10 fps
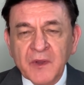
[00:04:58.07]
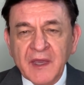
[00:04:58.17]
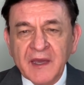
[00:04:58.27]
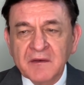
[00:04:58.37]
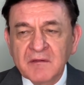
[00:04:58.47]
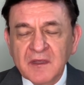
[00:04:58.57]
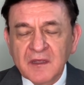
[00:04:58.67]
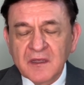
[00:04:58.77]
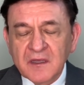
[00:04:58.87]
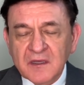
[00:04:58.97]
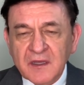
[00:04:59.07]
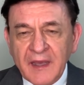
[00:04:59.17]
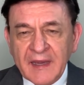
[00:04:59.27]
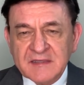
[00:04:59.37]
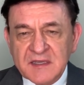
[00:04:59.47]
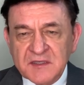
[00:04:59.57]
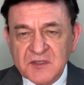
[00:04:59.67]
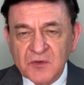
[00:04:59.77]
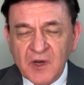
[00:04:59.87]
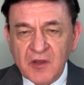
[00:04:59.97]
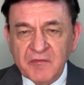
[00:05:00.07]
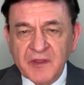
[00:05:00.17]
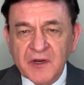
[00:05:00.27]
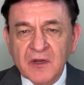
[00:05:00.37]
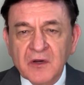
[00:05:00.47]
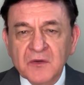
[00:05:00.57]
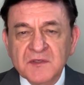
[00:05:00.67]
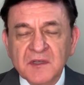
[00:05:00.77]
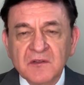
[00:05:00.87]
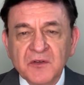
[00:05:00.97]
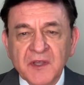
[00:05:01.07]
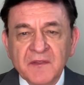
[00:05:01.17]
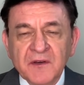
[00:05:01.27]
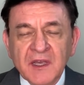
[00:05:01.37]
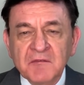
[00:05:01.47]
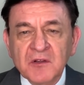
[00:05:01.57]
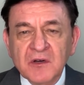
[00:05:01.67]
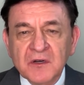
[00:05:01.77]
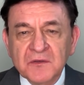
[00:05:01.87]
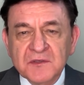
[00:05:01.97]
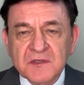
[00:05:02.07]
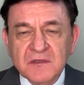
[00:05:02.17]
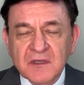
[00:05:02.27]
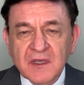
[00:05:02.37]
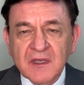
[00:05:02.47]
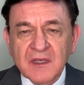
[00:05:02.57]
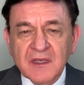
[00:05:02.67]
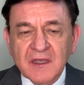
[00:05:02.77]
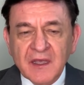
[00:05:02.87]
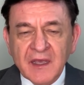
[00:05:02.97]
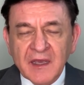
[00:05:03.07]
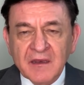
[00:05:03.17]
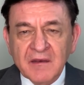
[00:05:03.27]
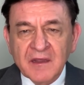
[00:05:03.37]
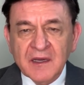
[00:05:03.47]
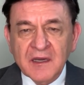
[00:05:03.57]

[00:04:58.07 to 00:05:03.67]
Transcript: We had access to all of their codes, including their naval codes. And